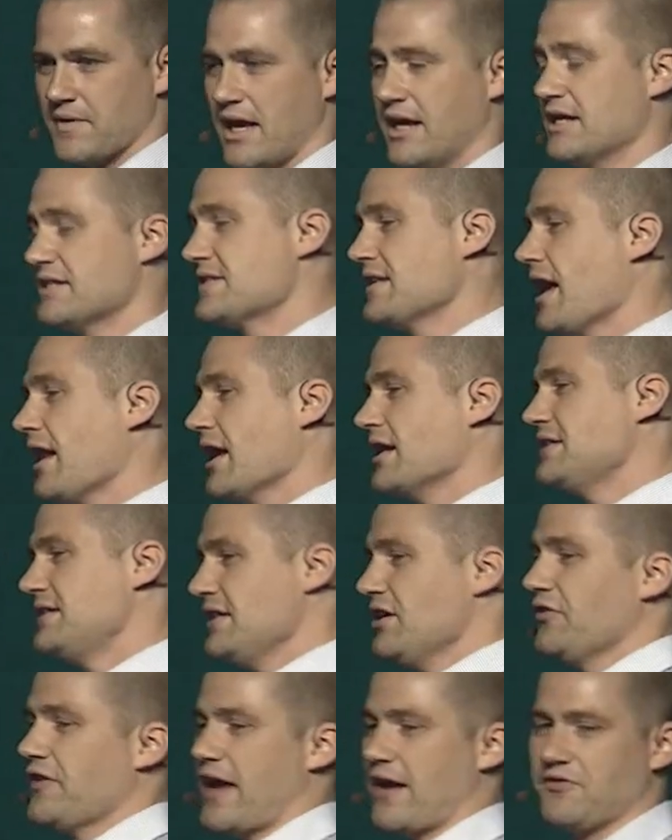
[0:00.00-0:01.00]
And it's not
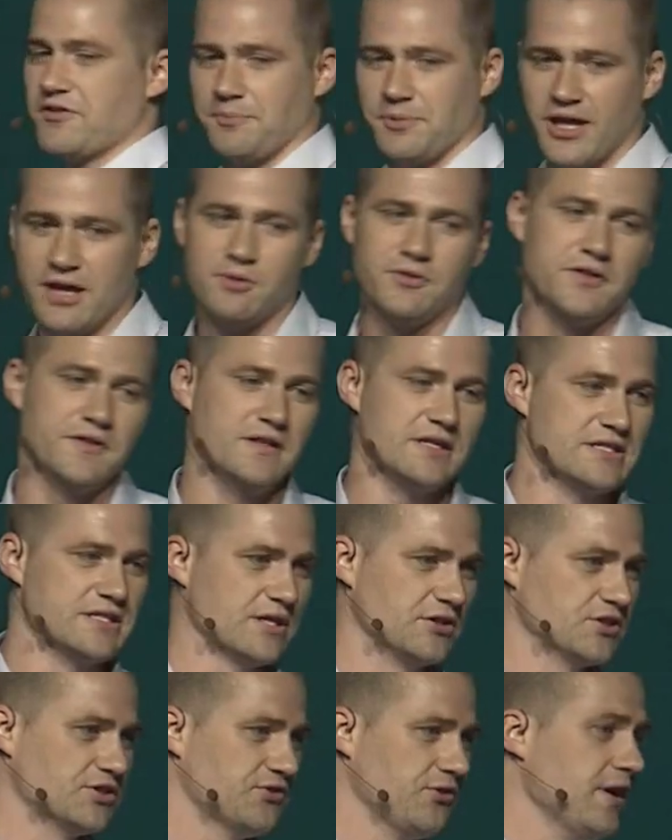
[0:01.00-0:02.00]
ideal to have to play within these
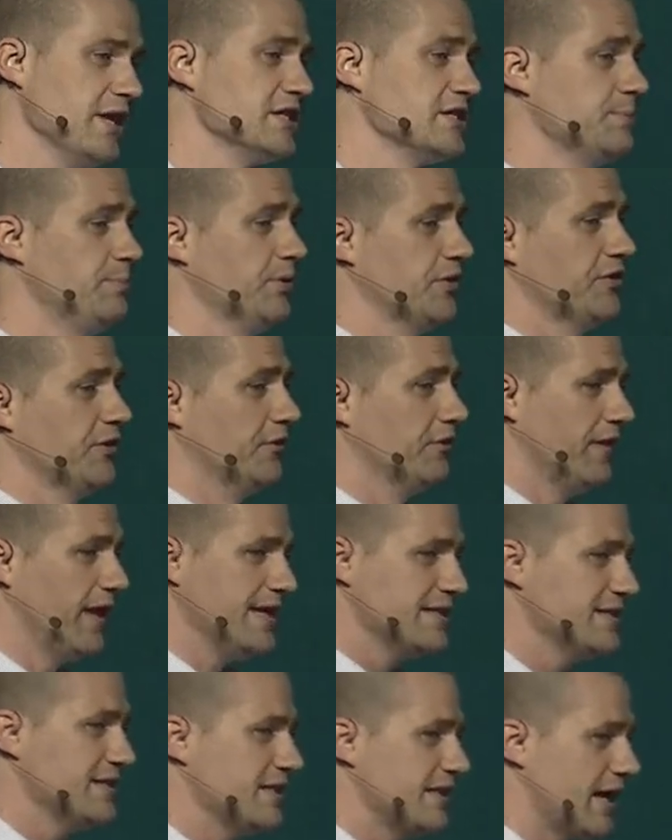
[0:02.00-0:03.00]
constraints, but the
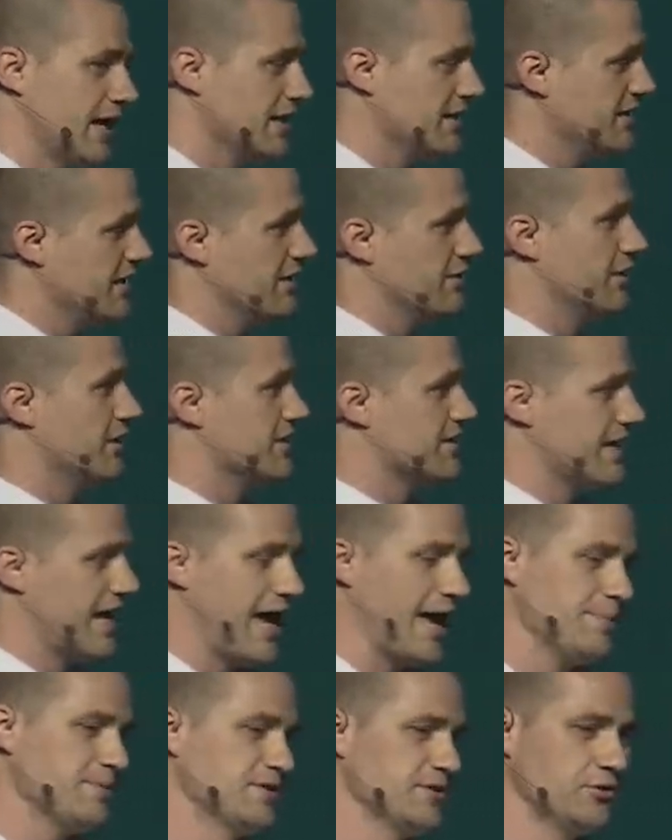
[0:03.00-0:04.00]
less than ideal is
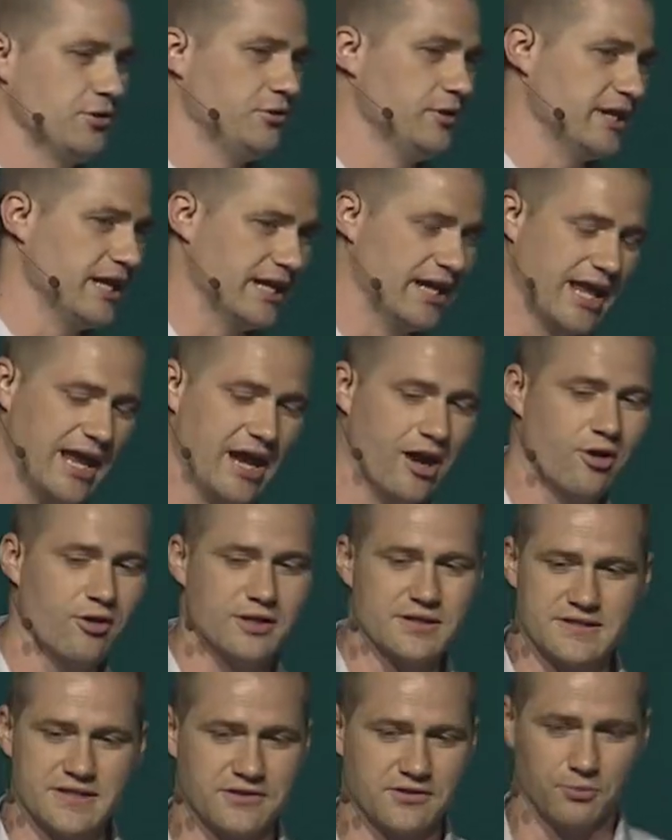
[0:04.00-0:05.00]
absolutely
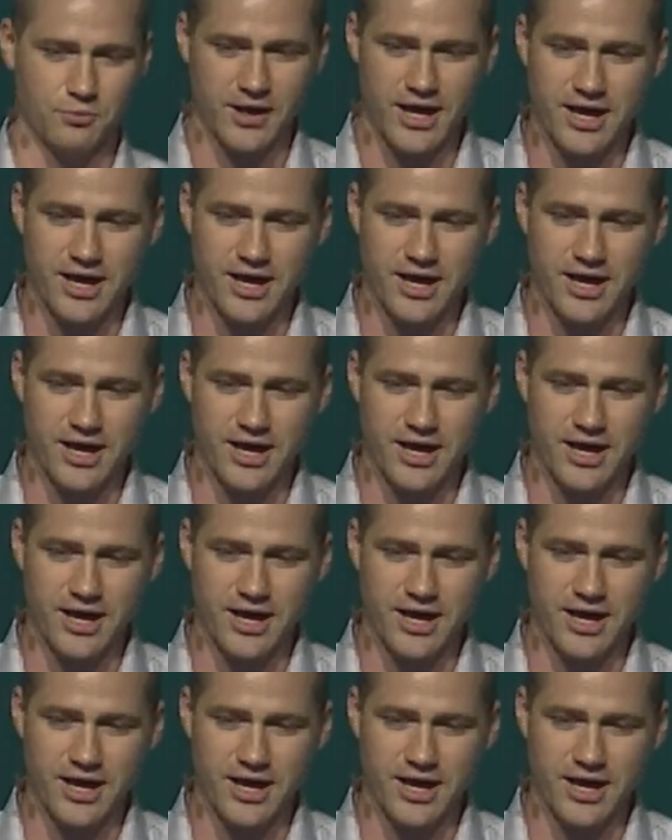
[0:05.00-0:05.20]
inherent in the